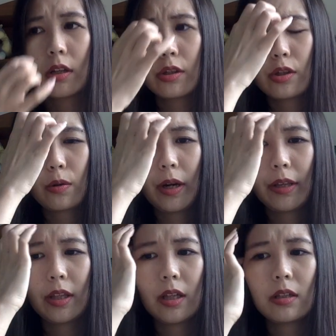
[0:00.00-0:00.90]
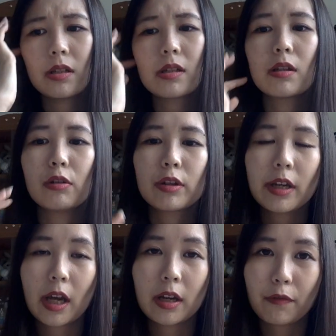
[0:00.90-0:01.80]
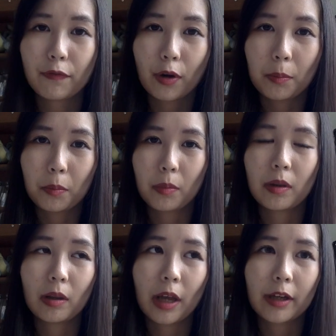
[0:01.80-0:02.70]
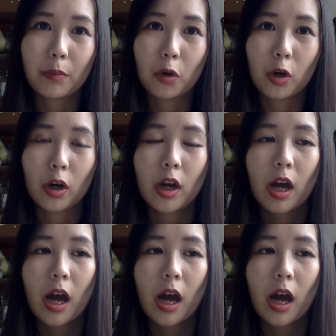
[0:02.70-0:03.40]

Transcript: so i think just looking at it from like a more